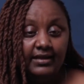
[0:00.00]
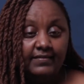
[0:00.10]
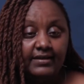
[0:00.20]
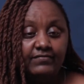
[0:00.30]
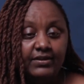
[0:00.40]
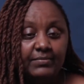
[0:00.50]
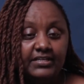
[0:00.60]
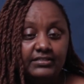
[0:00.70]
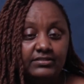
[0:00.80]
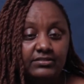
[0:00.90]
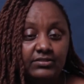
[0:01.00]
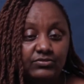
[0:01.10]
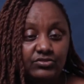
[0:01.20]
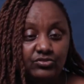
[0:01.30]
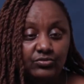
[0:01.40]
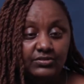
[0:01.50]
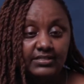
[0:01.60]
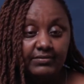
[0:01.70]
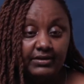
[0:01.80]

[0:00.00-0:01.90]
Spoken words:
that even making those jokes are